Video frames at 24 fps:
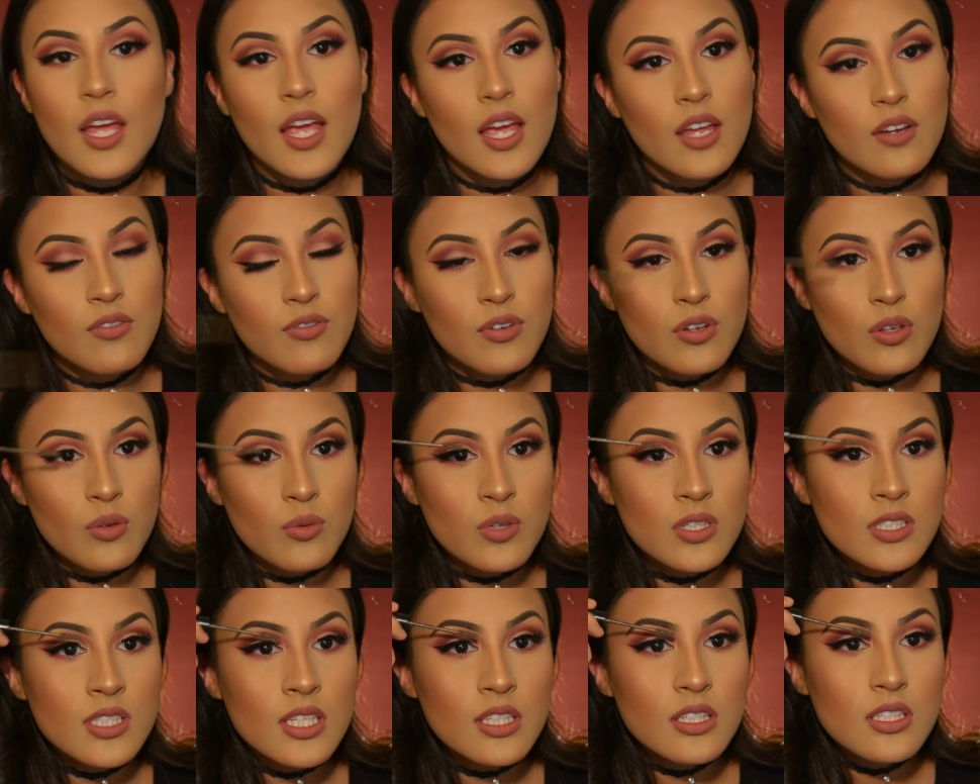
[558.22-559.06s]
And for the
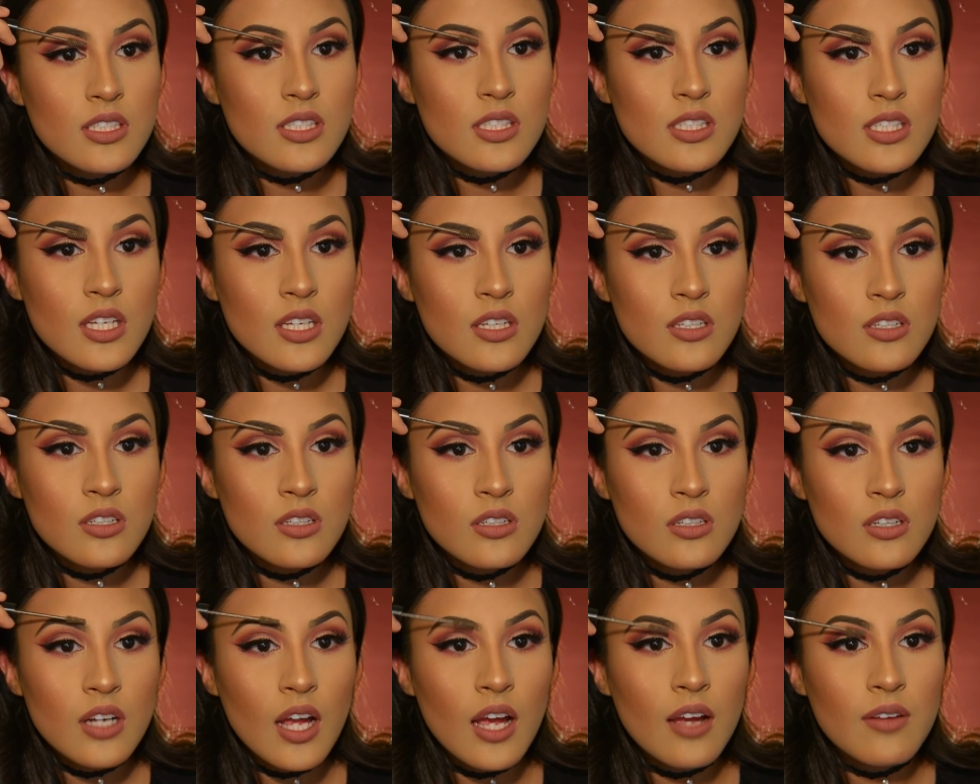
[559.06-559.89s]
ones at the
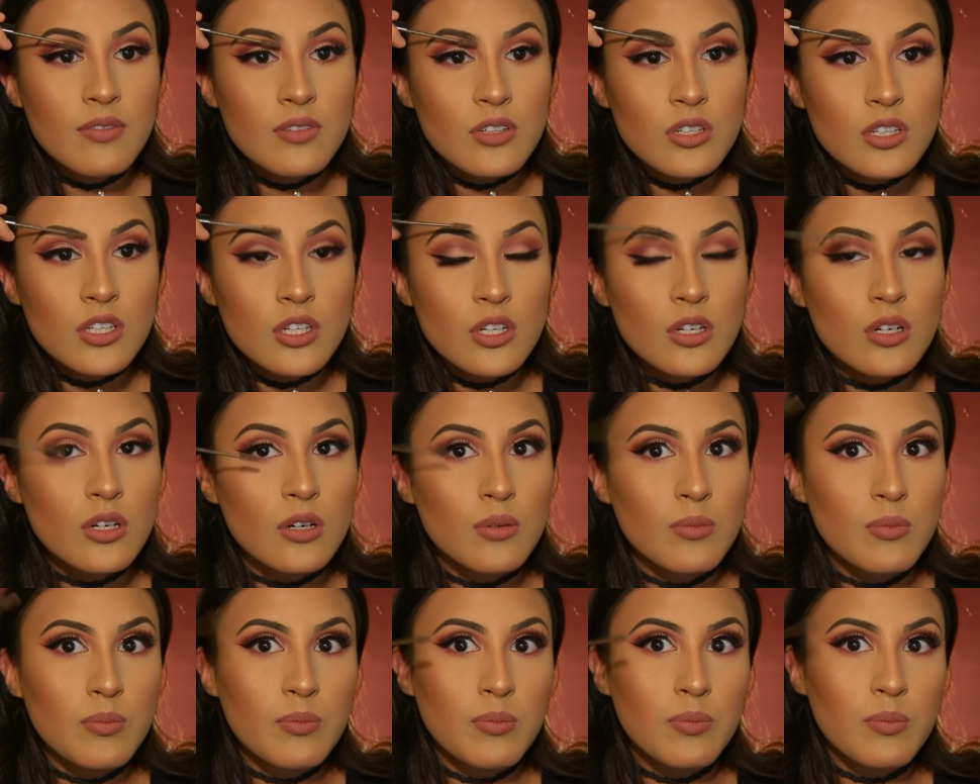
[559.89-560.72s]
center, after
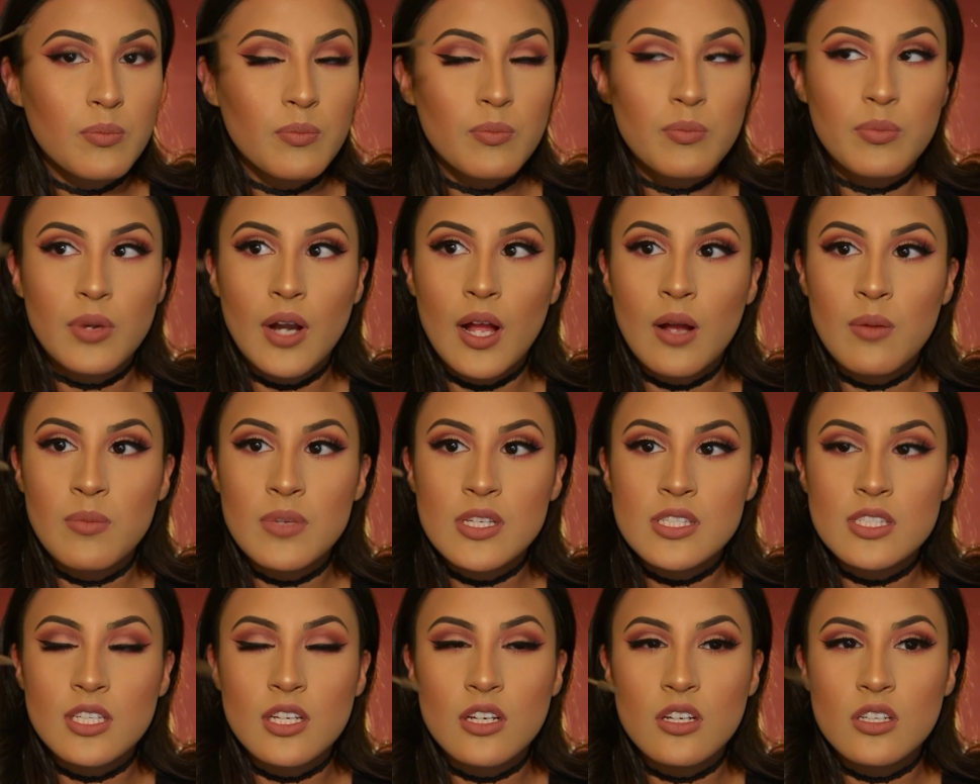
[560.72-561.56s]
your brow
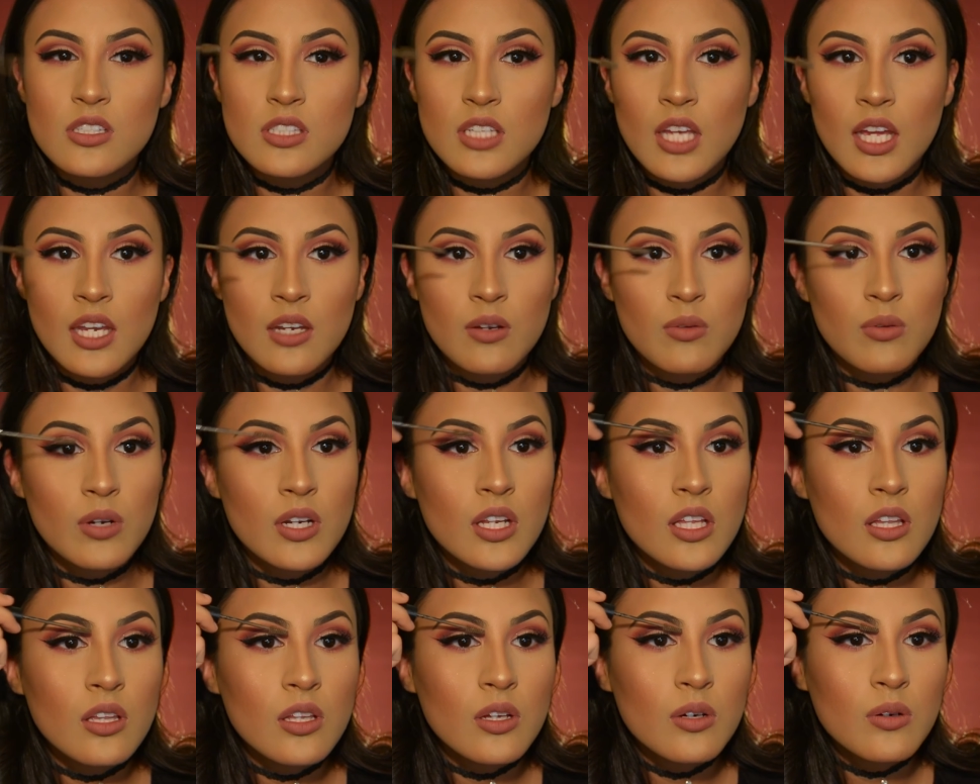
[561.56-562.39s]
mascara is kind of
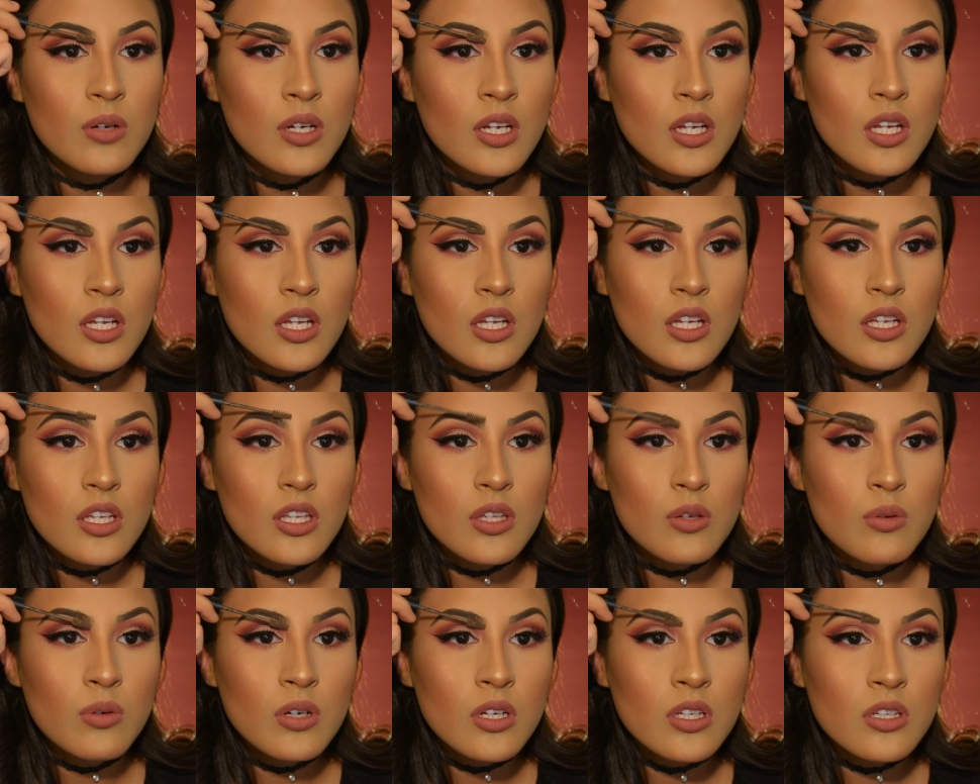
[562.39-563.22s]
running low,
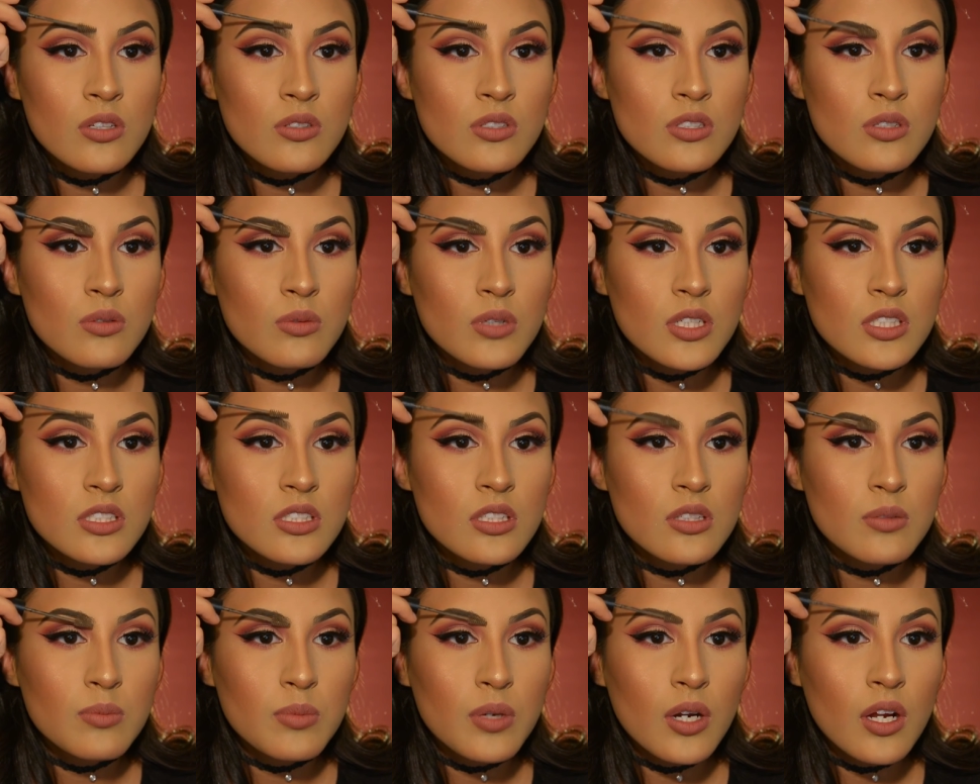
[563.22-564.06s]
you want to use the rest
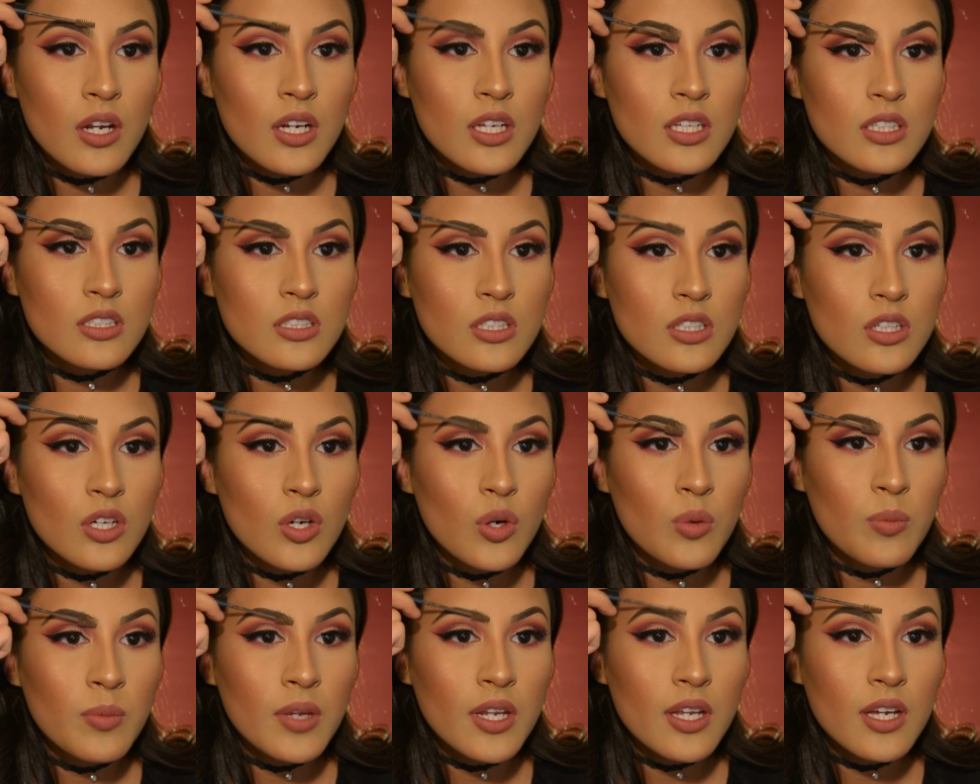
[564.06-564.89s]
of the product to
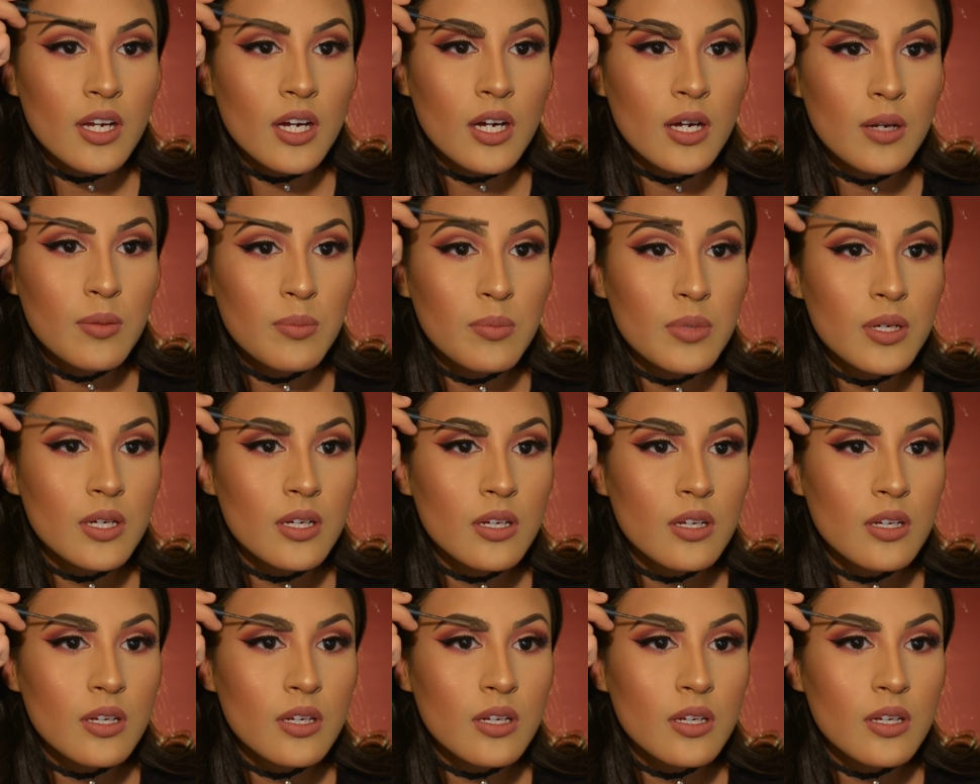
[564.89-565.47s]
comb it up.